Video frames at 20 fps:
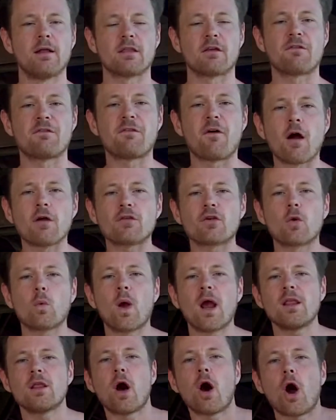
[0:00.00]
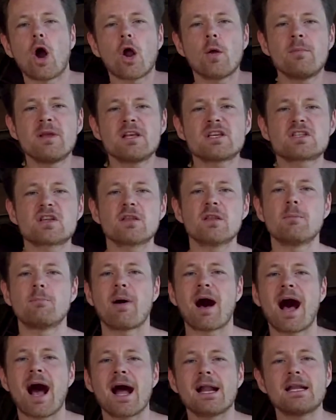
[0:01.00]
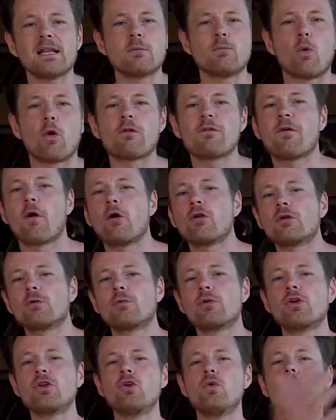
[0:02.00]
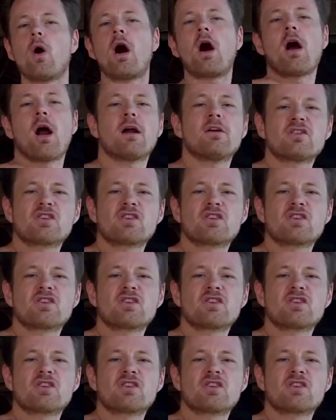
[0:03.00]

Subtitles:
The farther away the arm is to the body, the more vulnerable you are.